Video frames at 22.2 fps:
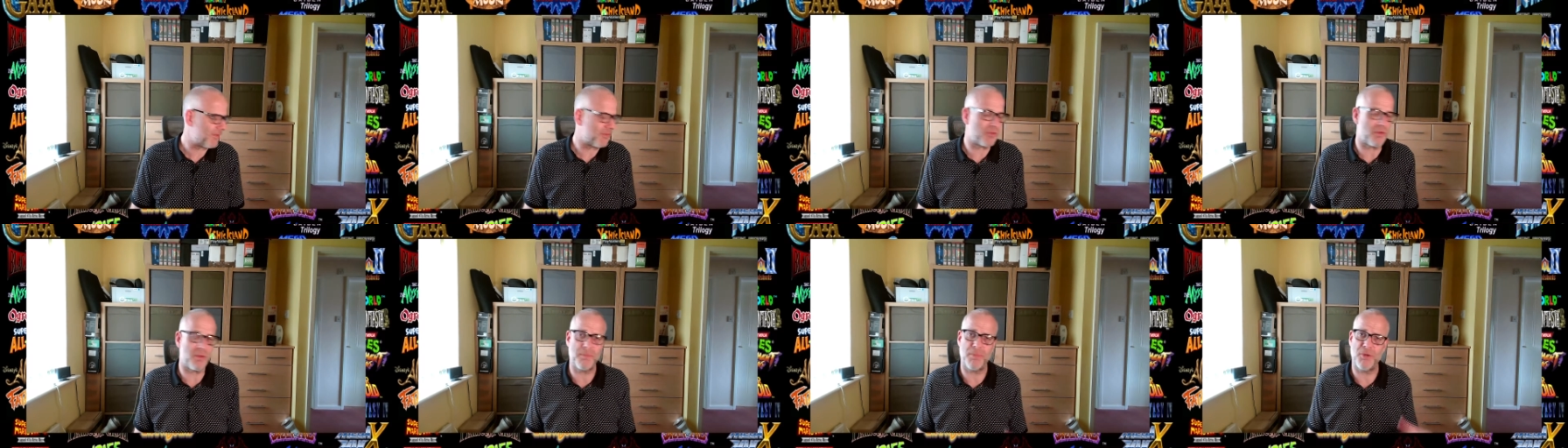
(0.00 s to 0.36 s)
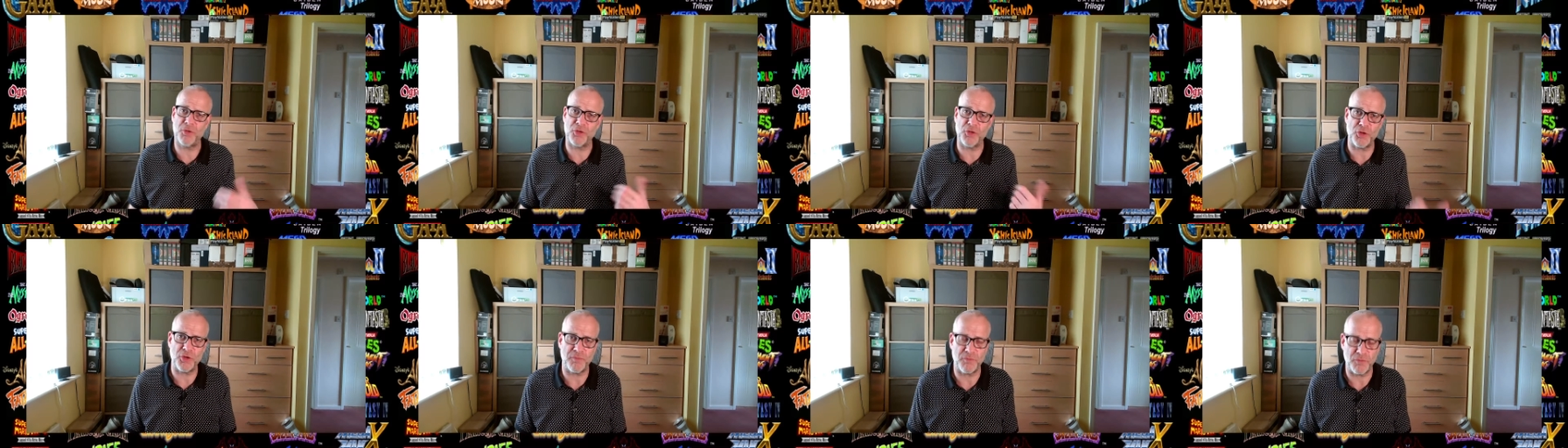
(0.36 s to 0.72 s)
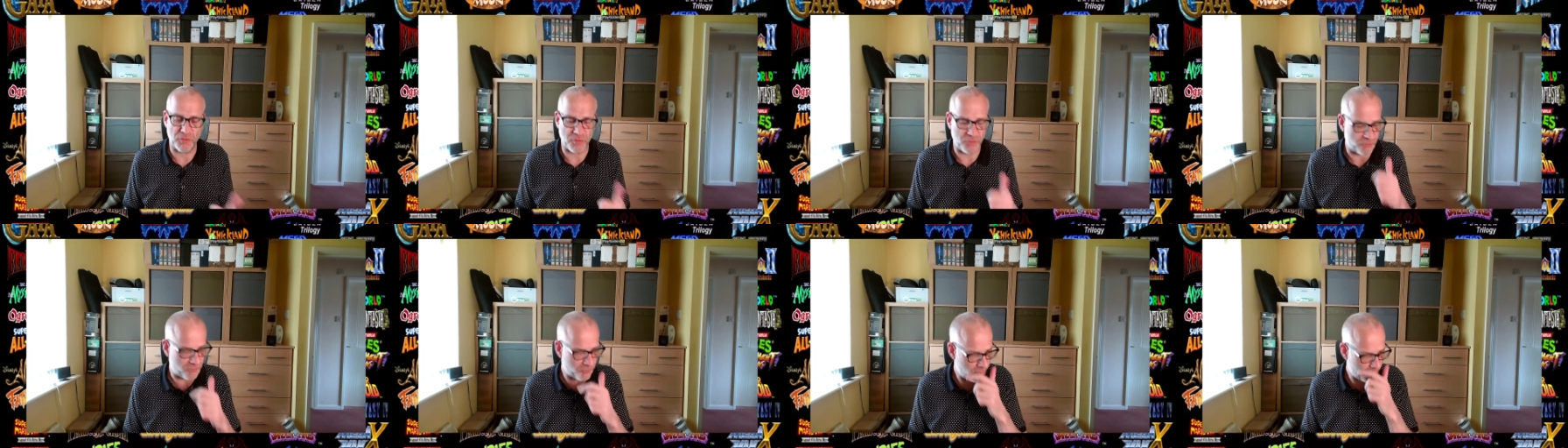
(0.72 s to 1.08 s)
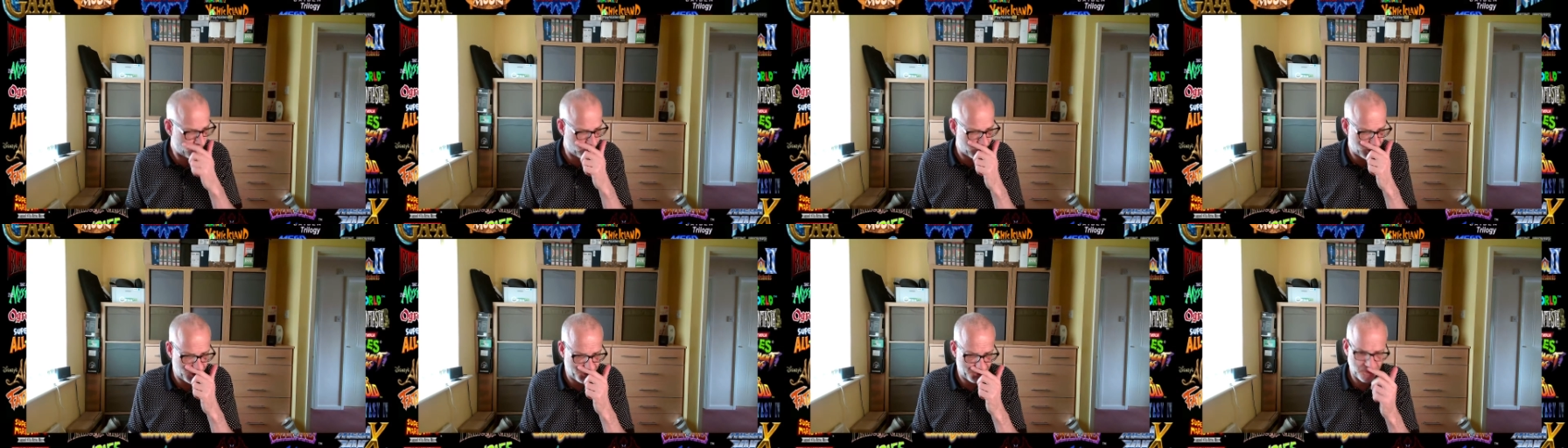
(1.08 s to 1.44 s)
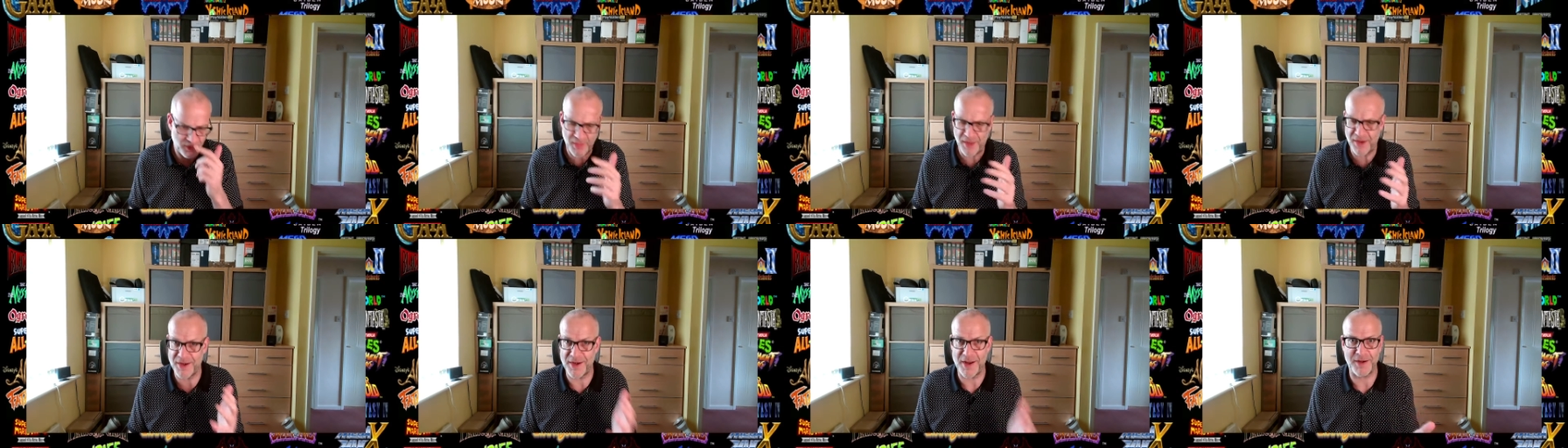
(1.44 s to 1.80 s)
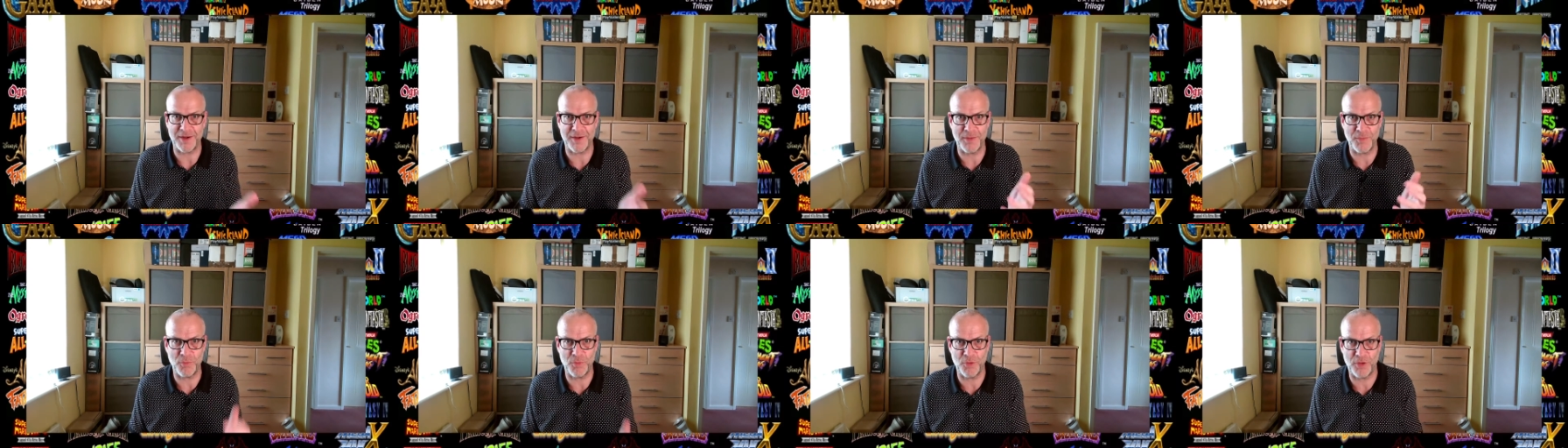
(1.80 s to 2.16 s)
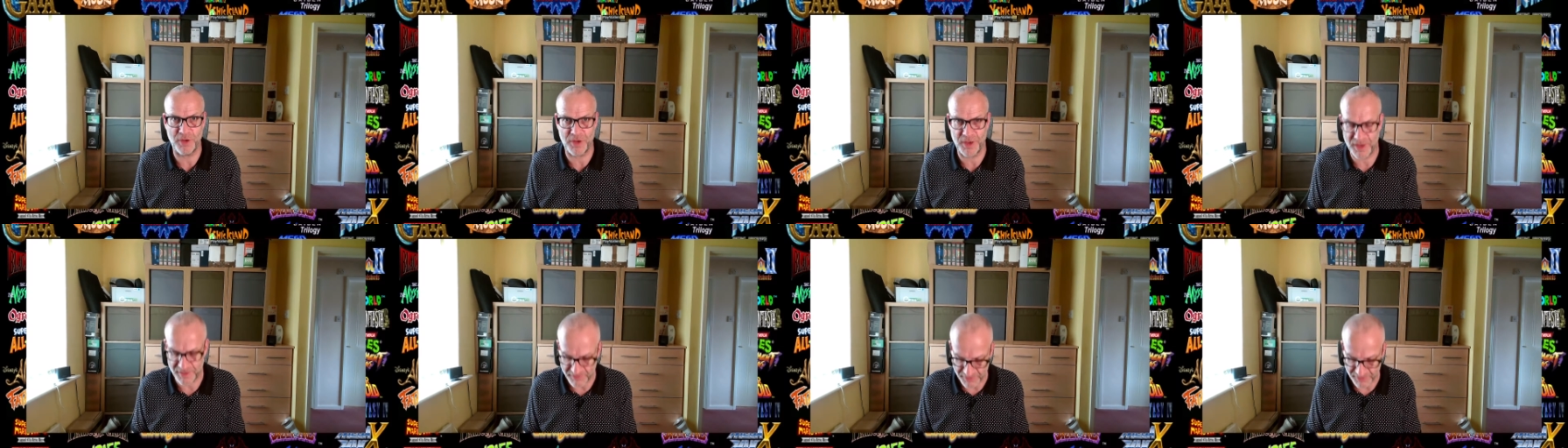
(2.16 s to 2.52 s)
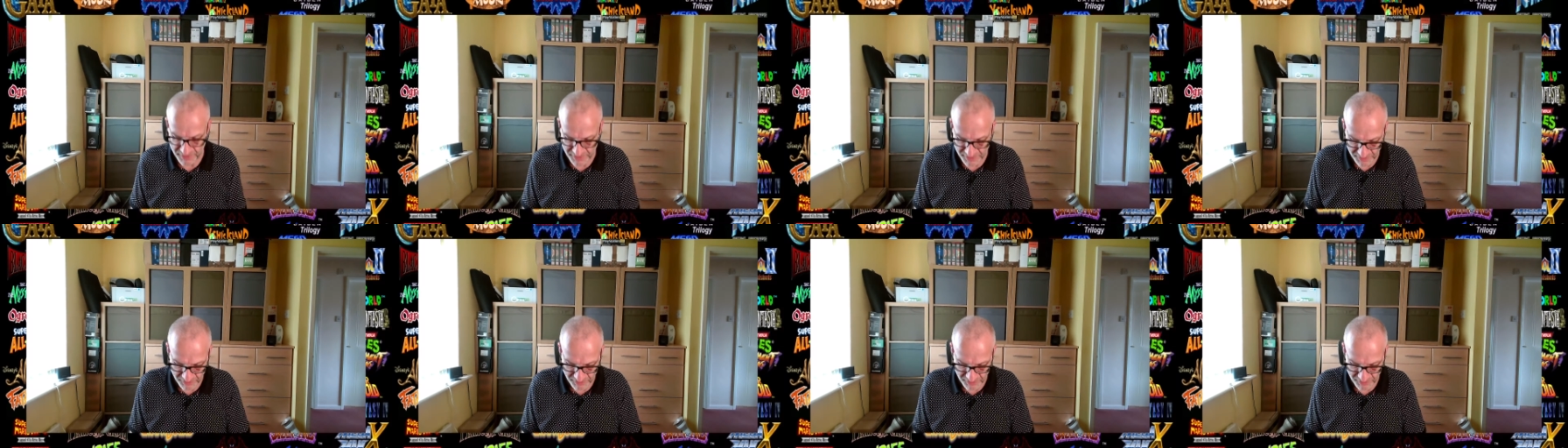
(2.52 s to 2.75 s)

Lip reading: so I plugged in another controller, and that didn't work either.